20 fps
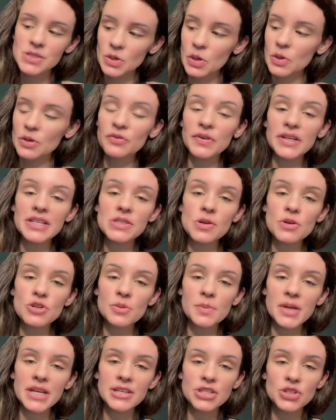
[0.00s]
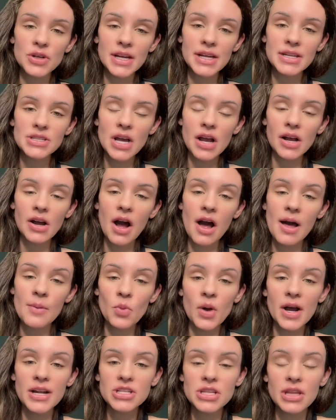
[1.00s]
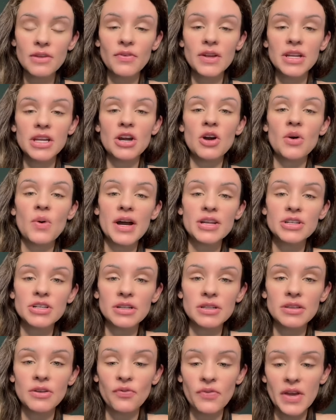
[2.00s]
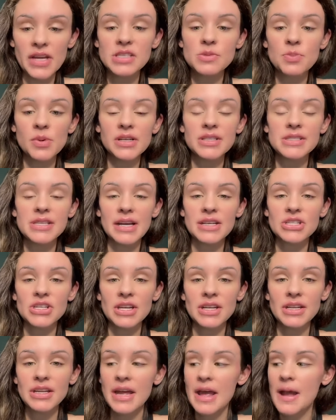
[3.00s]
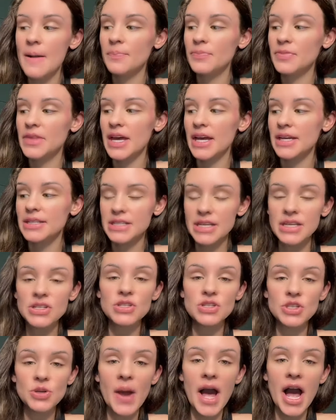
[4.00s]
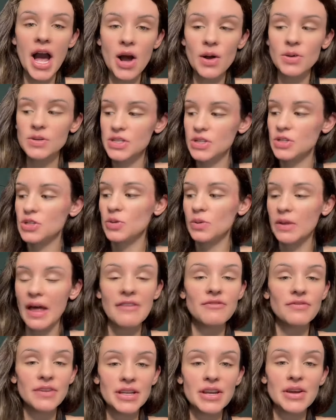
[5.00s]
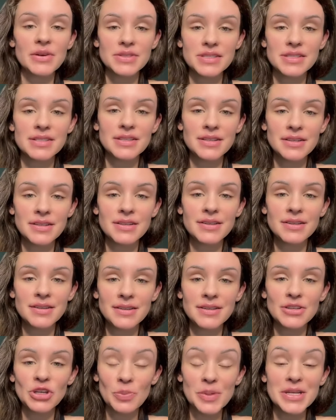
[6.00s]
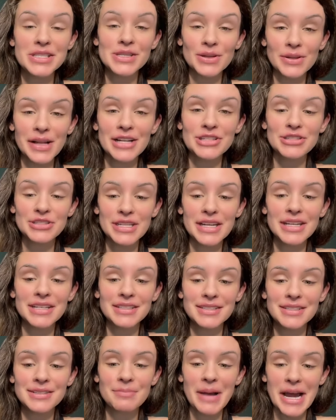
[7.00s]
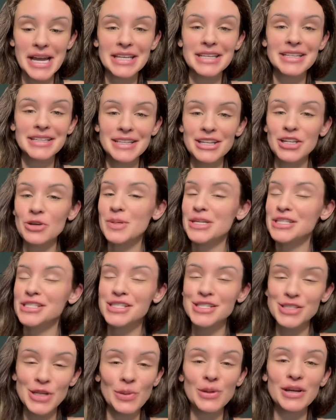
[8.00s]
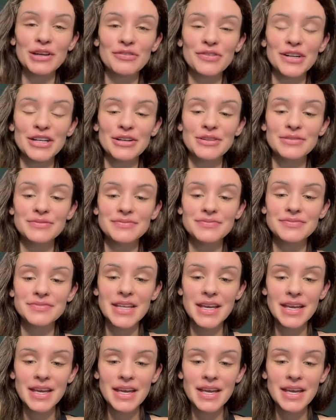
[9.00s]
So, go to freesocialmediatraining.com, watch the video under the Facebook section that teaches you how to do live videos. You'll be so glad you did, Mike. It'll be so good for you.